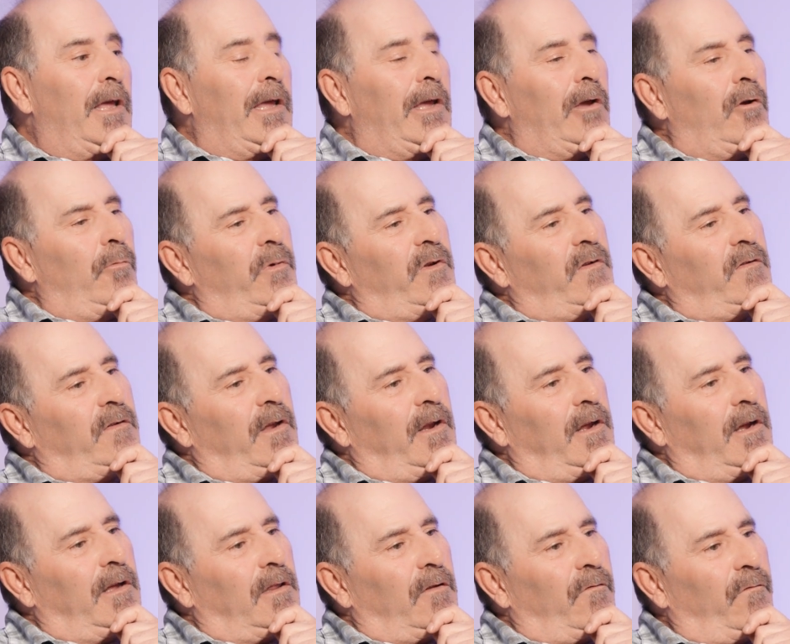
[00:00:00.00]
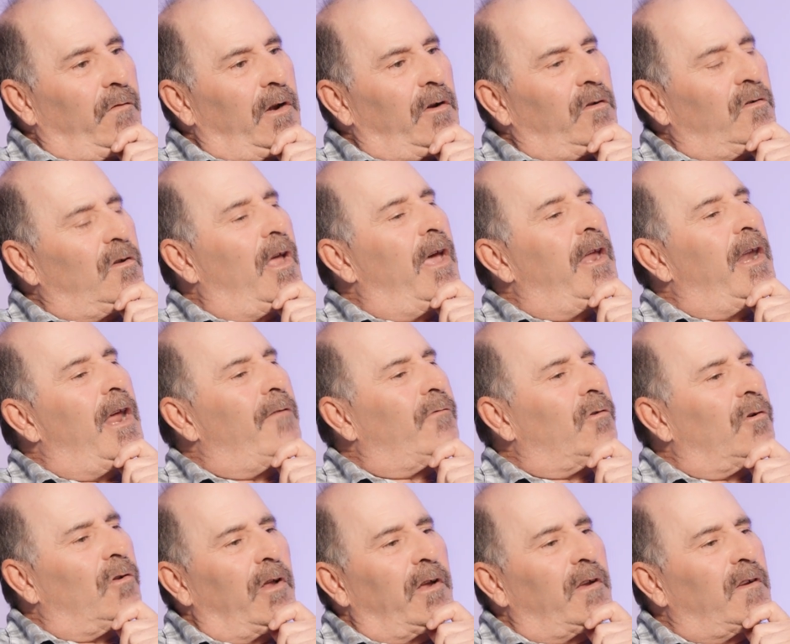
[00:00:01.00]
he would be sitting at the finish line
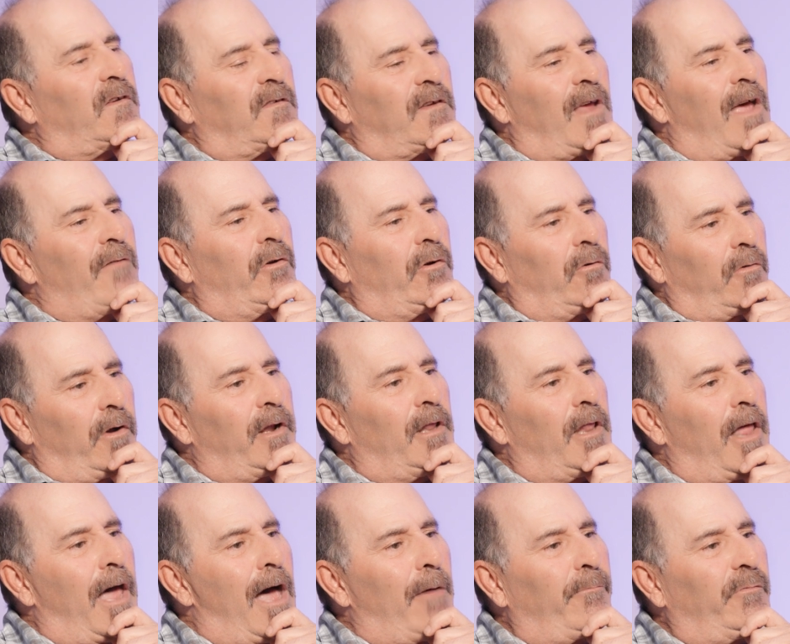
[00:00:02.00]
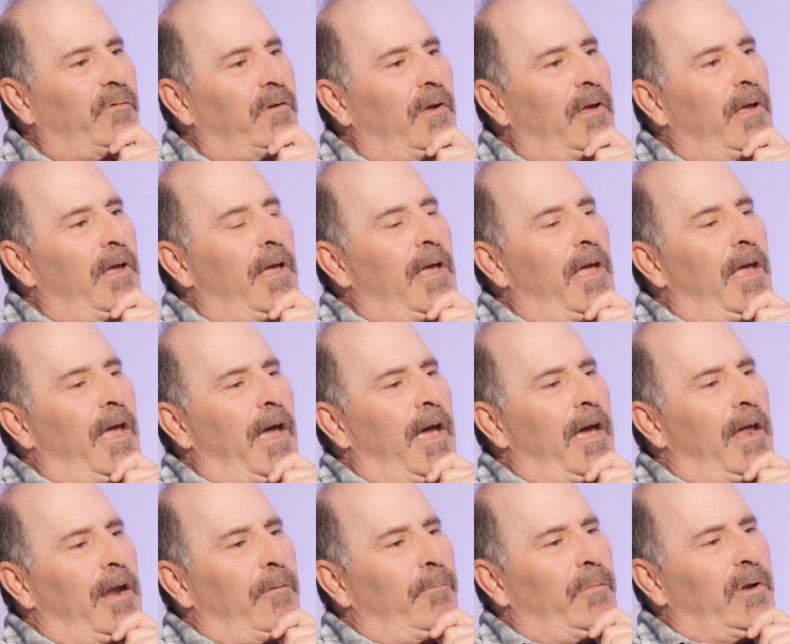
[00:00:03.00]
after 7 or 8 laps.
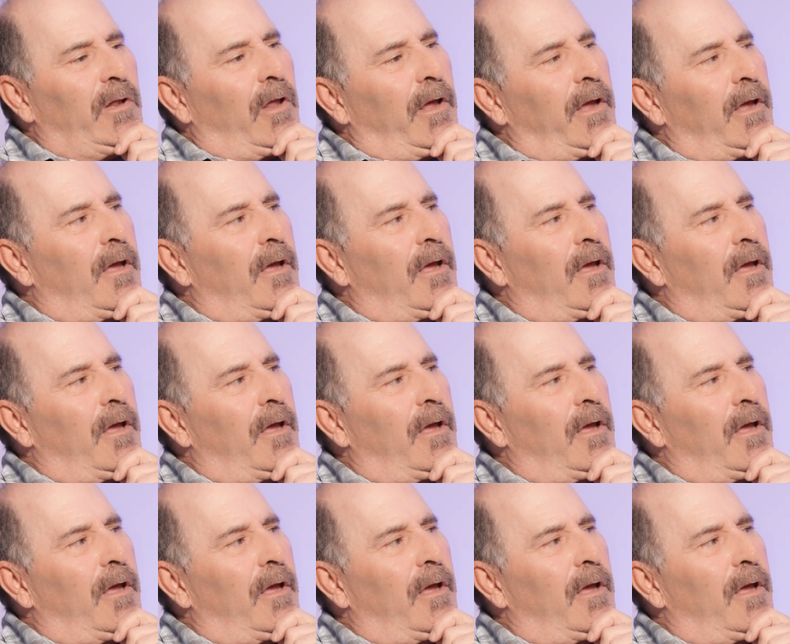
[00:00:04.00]
And it'd be